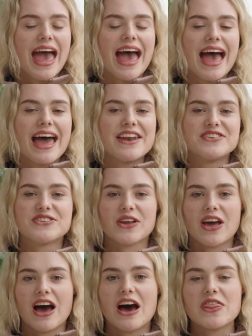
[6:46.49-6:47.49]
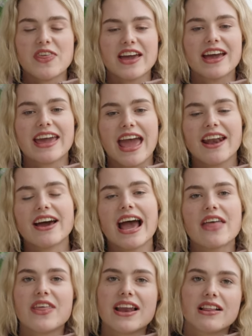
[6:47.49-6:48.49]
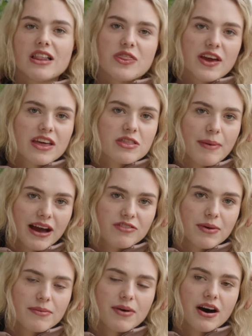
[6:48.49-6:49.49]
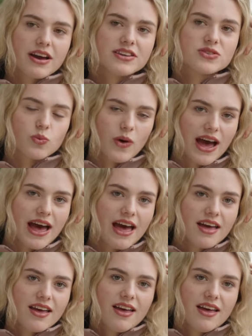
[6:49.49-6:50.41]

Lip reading: And I think again, I had that little thing in the back of my mind where